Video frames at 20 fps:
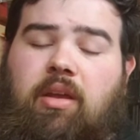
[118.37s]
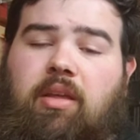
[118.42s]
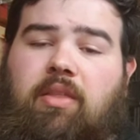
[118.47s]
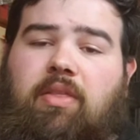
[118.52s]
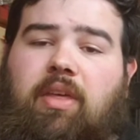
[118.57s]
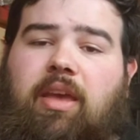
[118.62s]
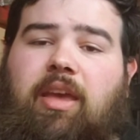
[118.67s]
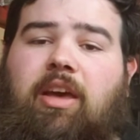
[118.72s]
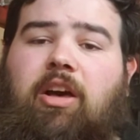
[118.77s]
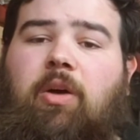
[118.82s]

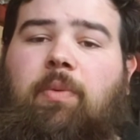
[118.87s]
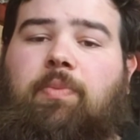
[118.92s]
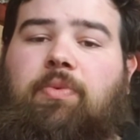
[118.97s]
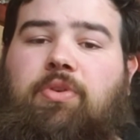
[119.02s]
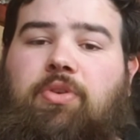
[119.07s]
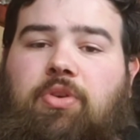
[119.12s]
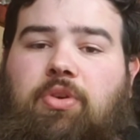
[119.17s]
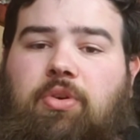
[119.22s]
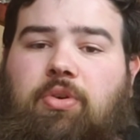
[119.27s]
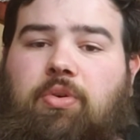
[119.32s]
They help
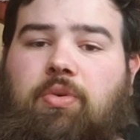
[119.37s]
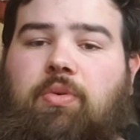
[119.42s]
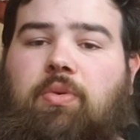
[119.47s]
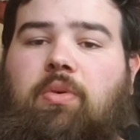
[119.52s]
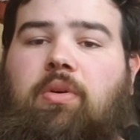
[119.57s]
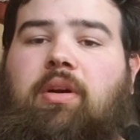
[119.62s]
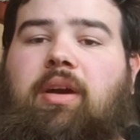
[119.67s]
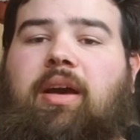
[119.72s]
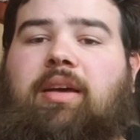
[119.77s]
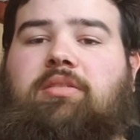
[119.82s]

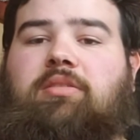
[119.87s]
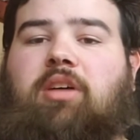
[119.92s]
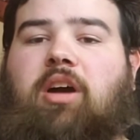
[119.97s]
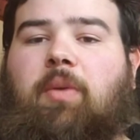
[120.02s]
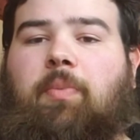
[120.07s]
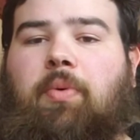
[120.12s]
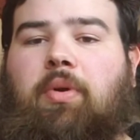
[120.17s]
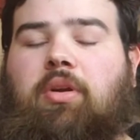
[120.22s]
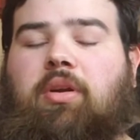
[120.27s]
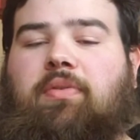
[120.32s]
you as an
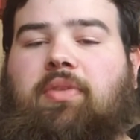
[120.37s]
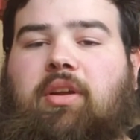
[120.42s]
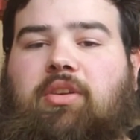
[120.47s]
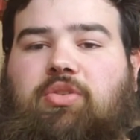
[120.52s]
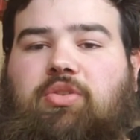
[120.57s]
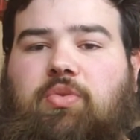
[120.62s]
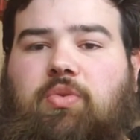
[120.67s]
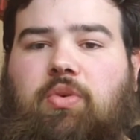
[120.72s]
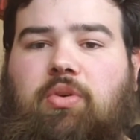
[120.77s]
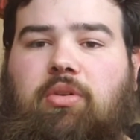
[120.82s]
operator of that
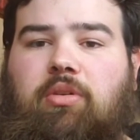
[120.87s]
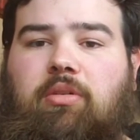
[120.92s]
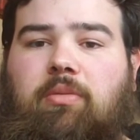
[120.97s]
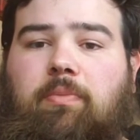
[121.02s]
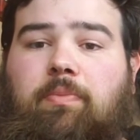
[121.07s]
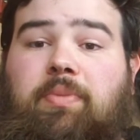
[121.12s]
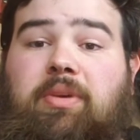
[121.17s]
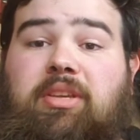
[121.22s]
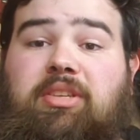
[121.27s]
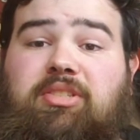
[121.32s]
tool
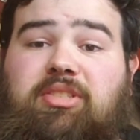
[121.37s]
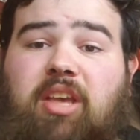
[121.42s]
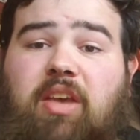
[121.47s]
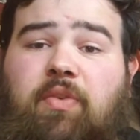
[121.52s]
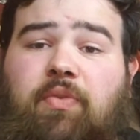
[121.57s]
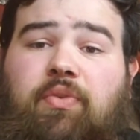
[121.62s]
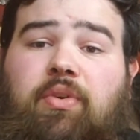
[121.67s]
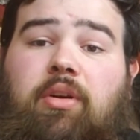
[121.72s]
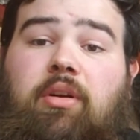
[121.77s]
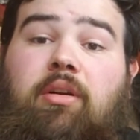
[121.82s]
be
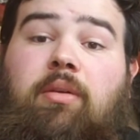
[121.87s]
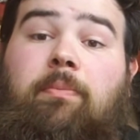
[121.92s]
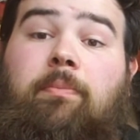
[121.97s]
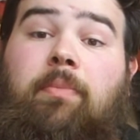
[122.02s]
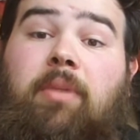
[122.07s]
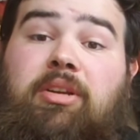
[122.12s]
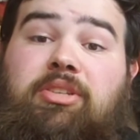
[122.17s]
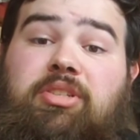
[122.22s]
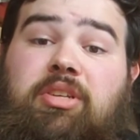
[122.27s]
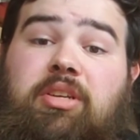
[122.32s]
safer much